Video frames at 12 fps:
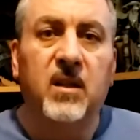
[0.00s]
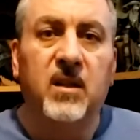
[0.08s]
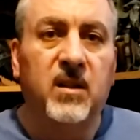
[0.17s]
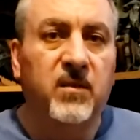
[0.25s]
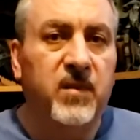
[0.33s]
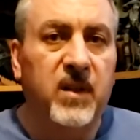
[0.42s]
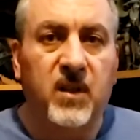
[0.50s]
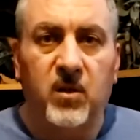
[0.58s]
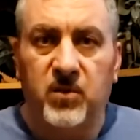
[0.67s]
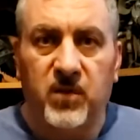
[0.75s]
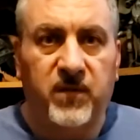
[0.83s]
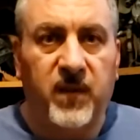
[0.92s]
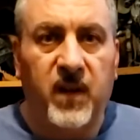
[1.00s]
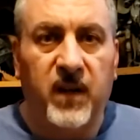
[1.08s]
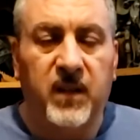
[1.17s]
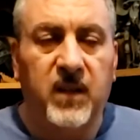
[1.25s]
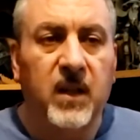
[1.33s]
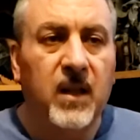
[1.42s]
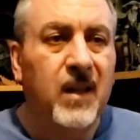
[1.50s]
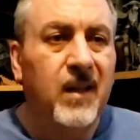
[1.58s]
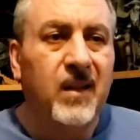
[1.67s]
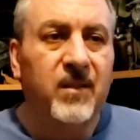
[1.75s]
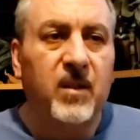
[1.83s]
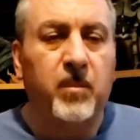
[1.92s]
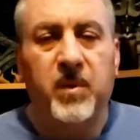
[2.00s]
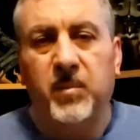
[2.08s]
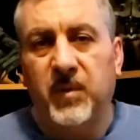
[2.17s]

The videos are fine. Some people